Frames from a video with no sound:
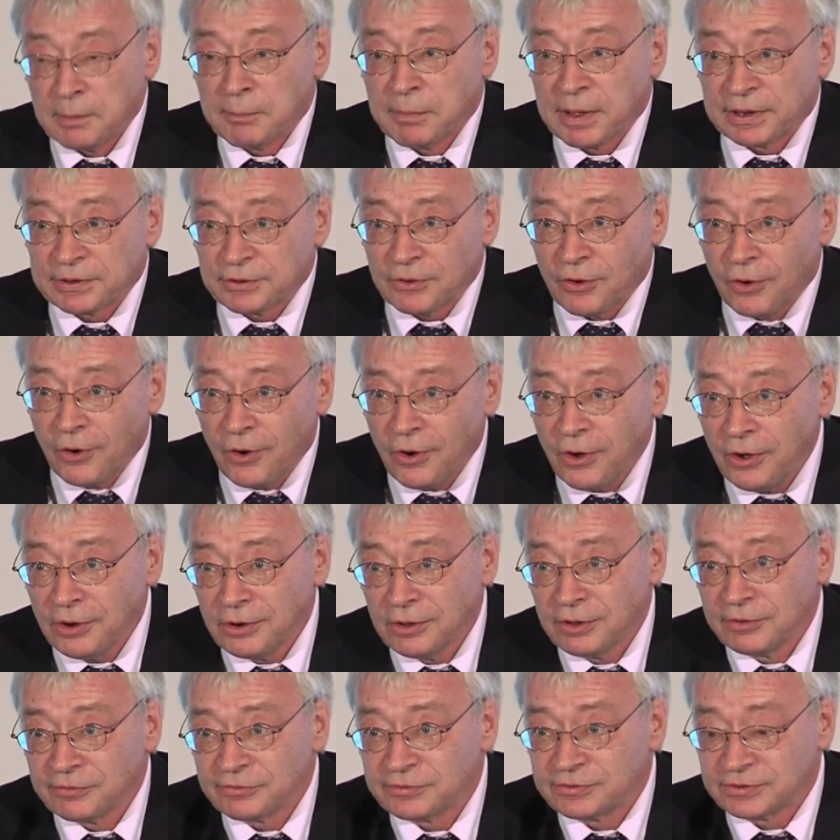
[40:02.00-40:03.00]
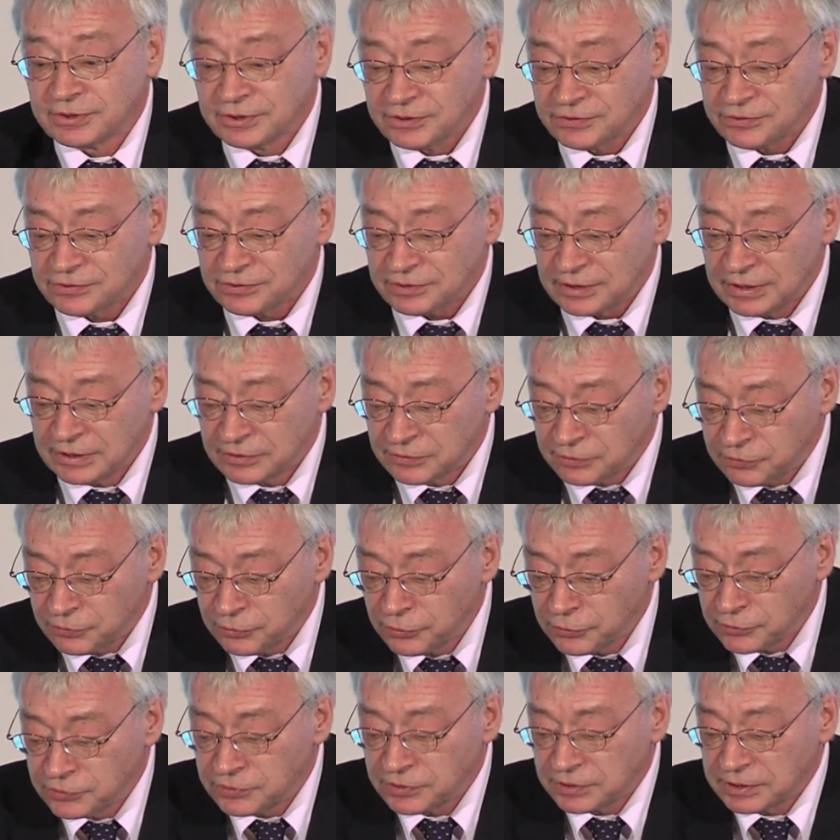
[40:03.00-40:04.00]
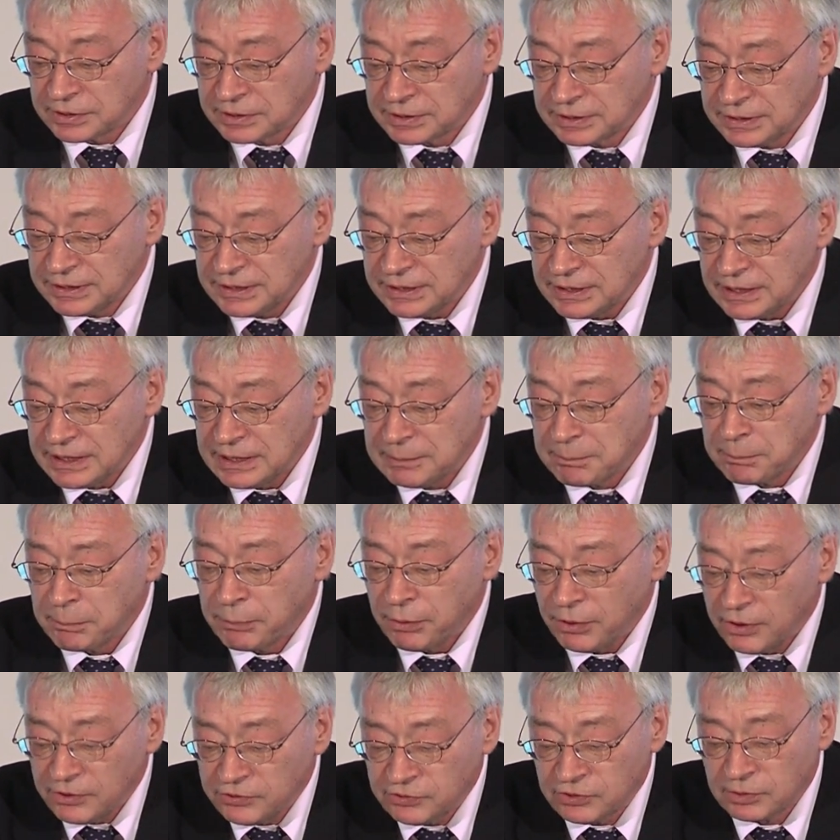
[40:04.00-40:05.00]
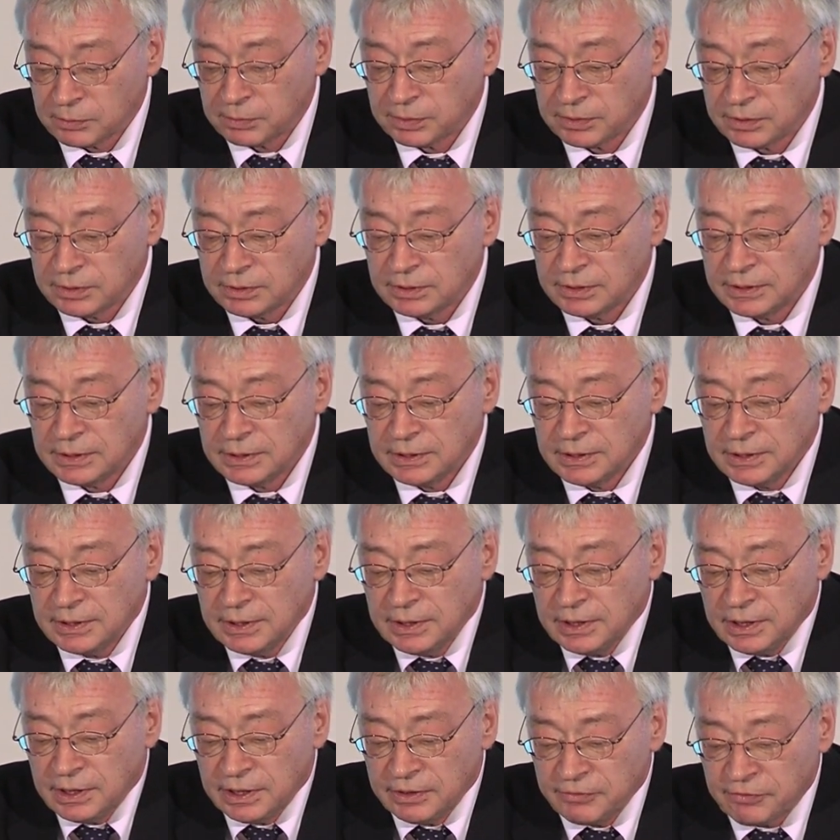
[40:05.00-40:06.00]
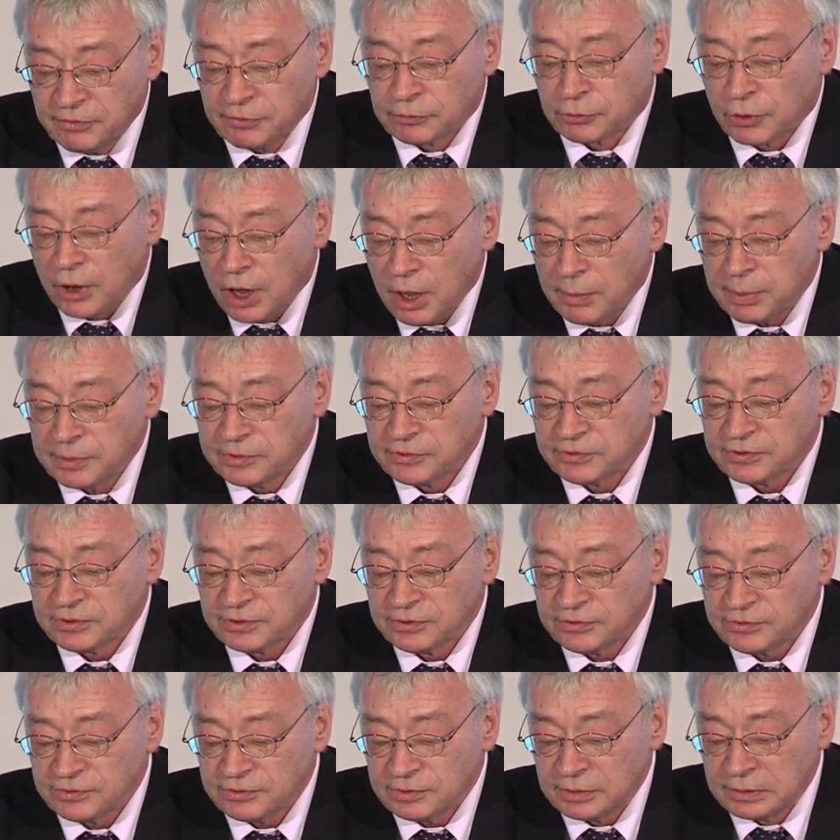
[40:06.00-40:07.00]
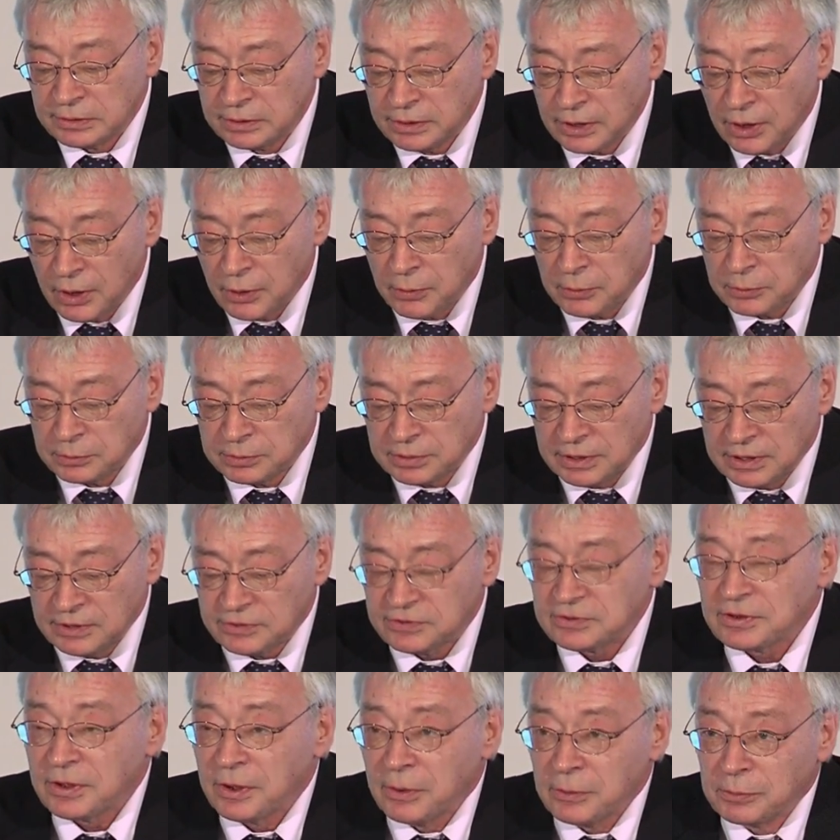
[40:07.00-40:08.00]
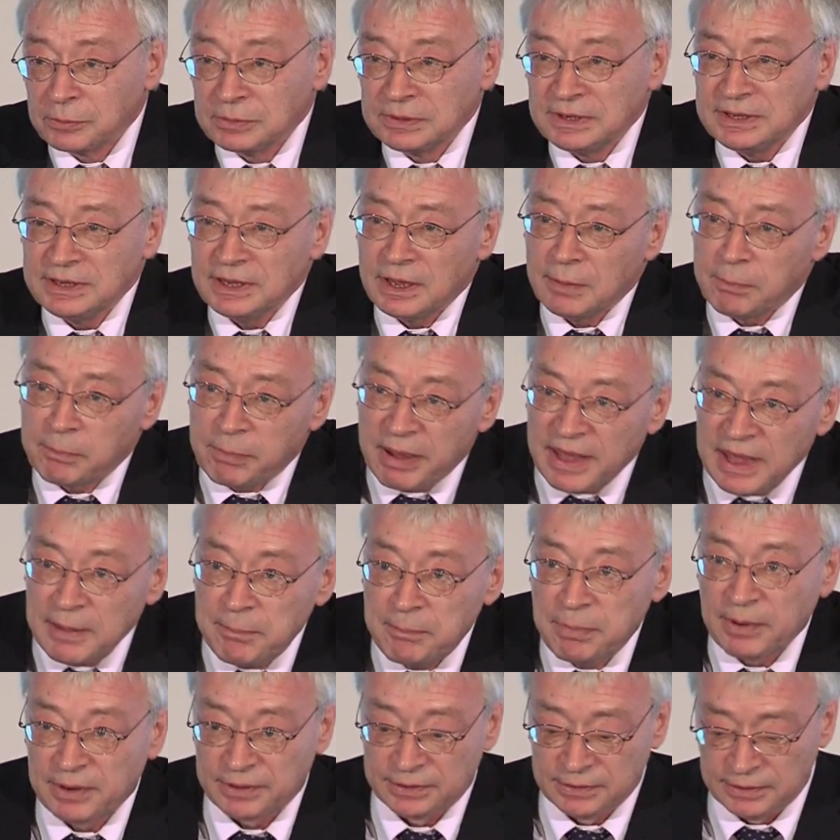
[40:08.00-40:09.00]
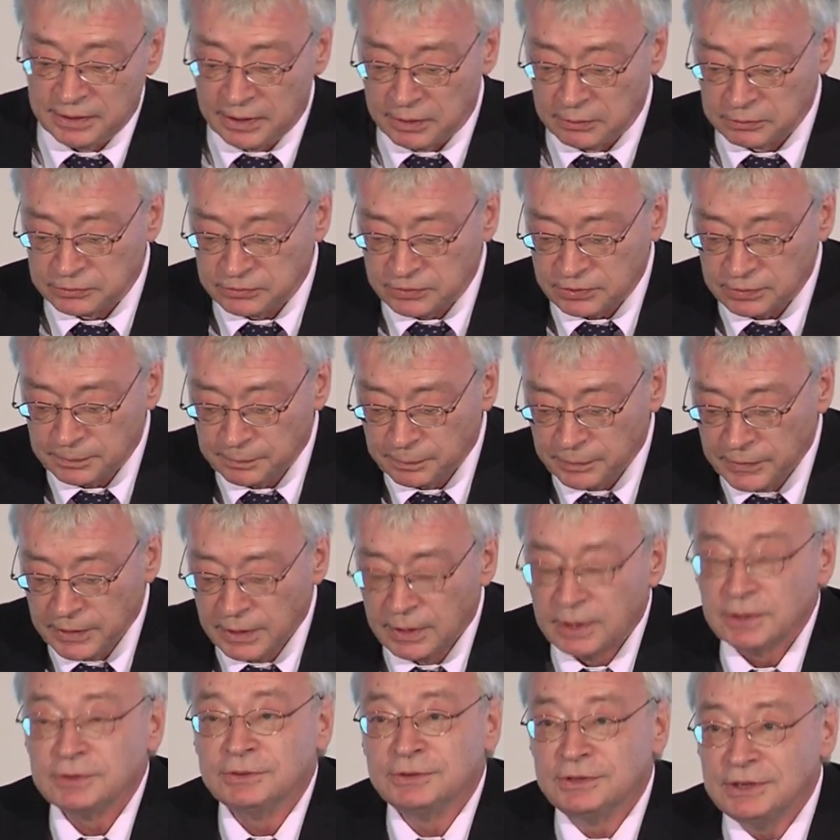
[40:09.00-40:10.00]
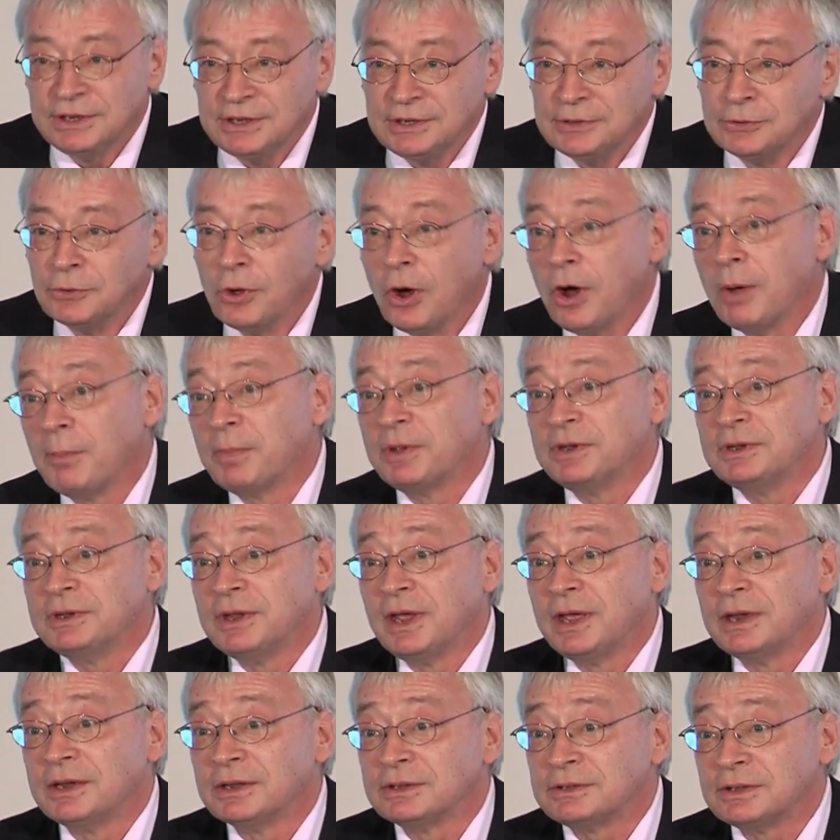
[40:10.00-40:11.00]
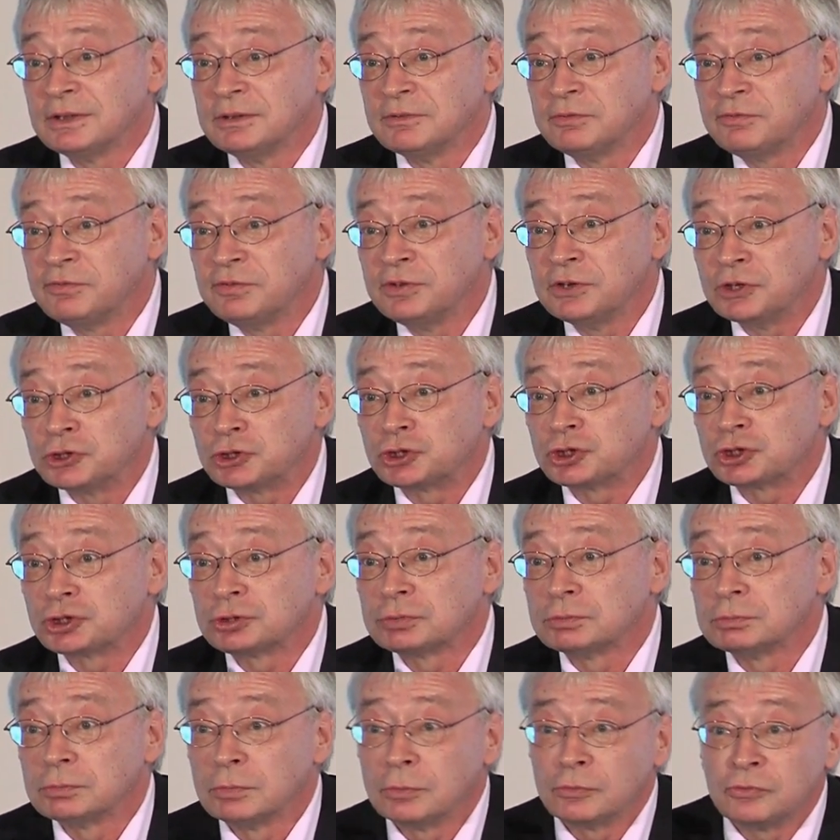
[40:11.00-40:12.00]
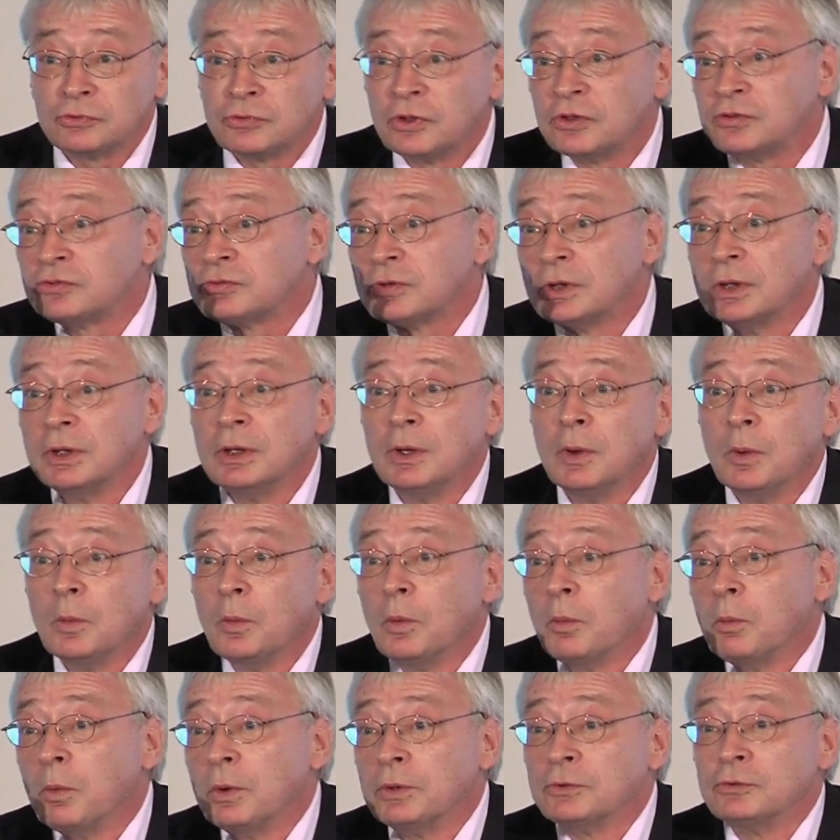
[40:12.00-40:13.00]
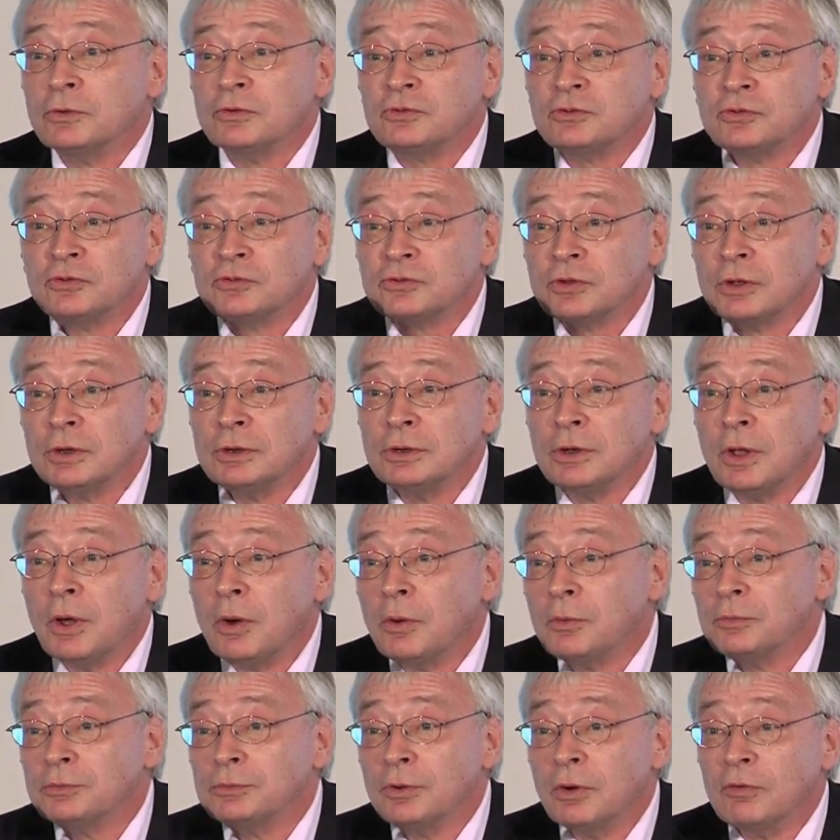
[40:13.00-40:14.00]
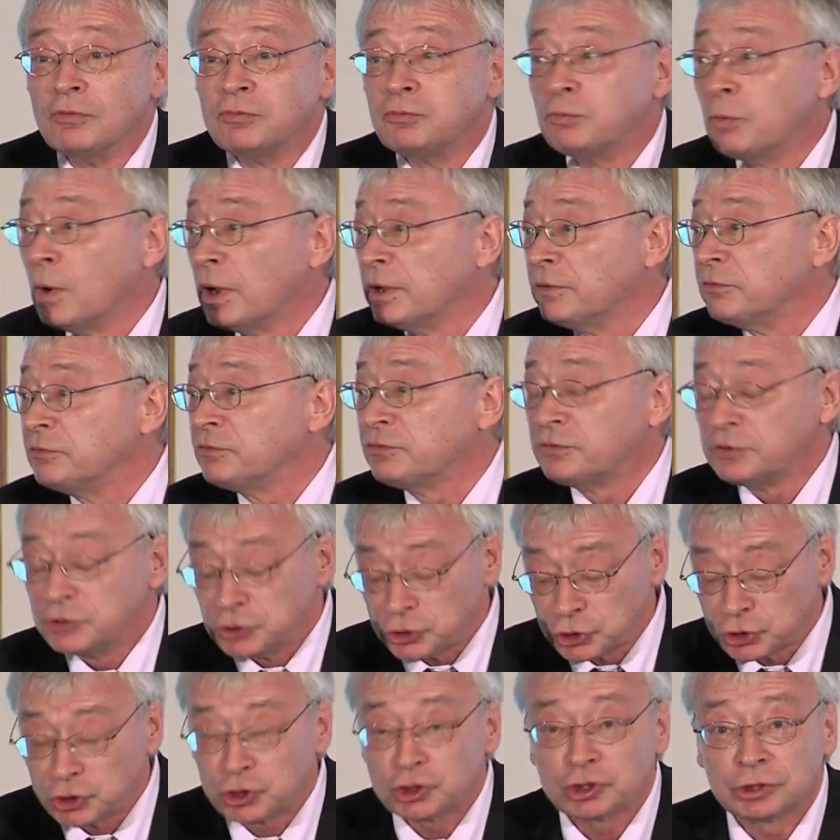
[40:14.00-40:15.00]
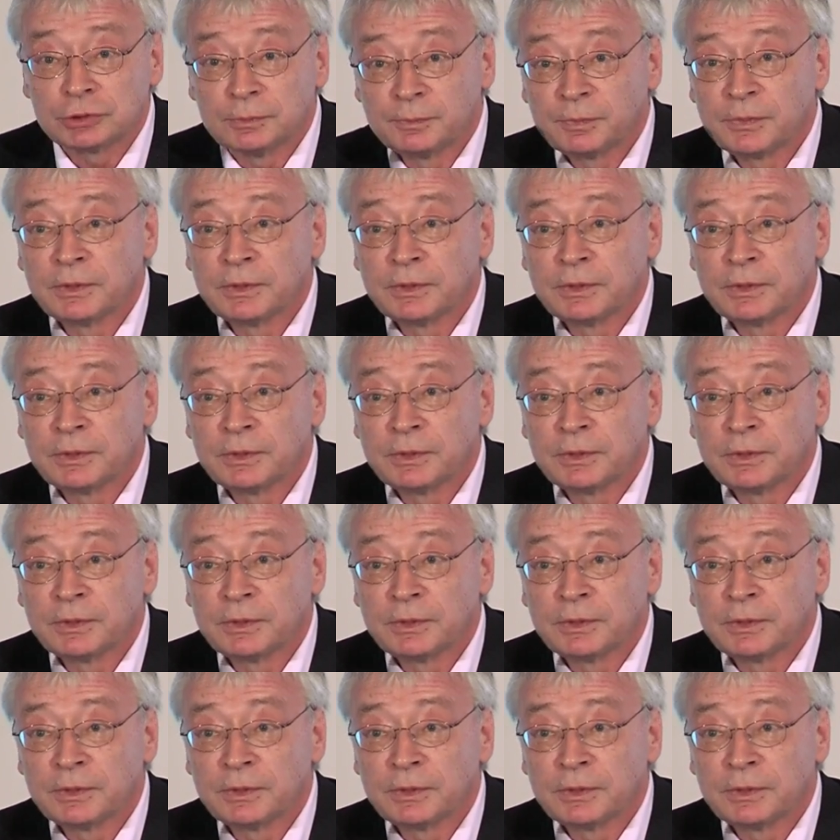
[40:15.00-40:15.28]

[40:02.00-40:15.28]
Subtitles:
But all of this is physically impossible if Robinson's loan is only a paper note denominated in fish. It says, this is a loan of one fish.